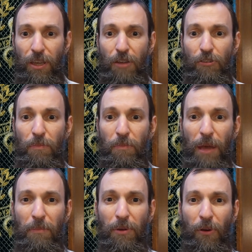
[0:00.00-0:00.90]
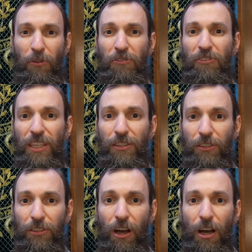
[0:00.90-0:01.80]
Remember or feel
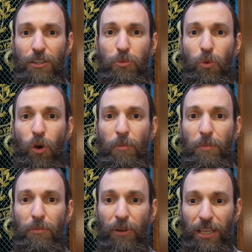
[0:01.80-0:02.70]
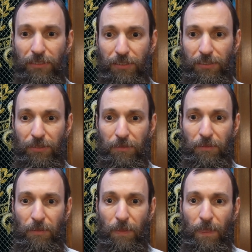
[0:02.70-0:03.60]
God's warm embrace.
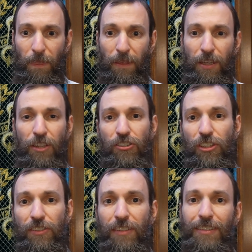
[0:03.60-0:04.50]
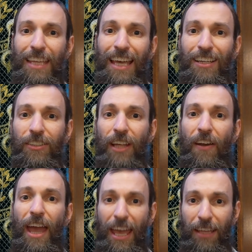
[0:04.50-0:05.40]
Just as He held our
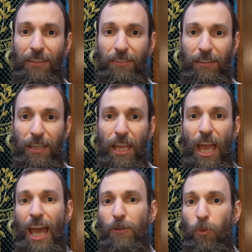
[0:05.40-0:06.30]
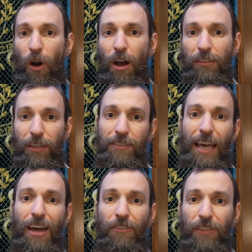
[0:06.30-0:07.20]
hand and walked us
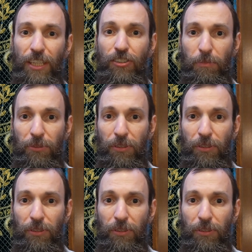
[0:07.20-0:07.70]
out of Egypt,